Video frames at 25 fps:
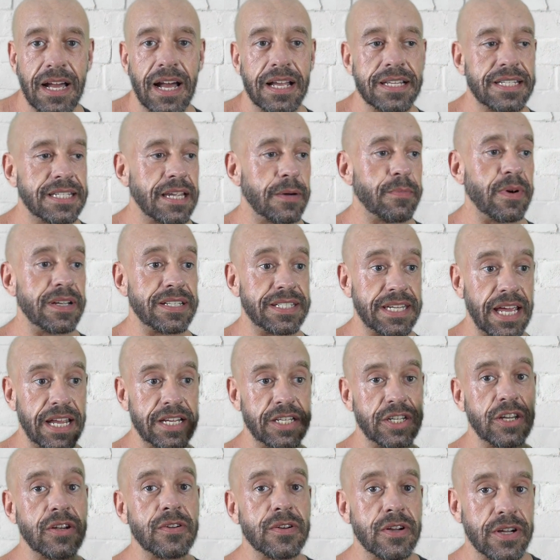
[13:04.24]
and someone
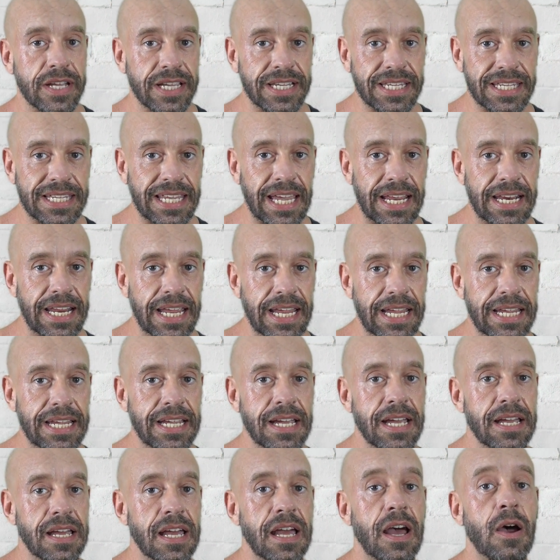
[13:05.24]
said, "You look
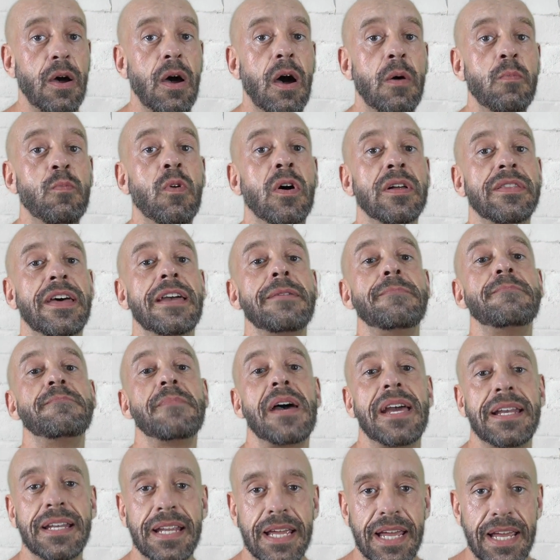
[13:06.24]
skinny," and what they
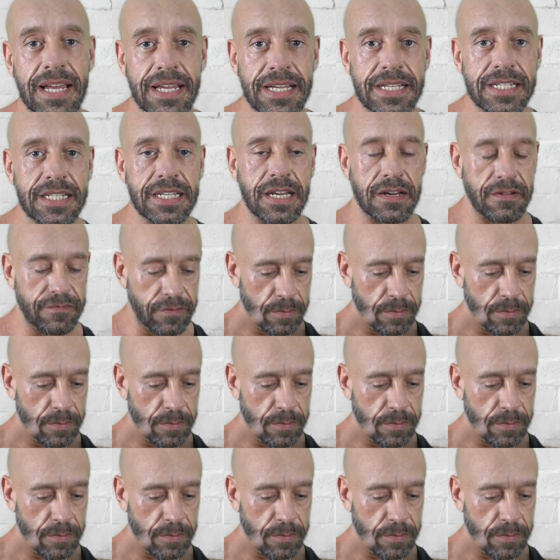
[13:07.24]
meant is,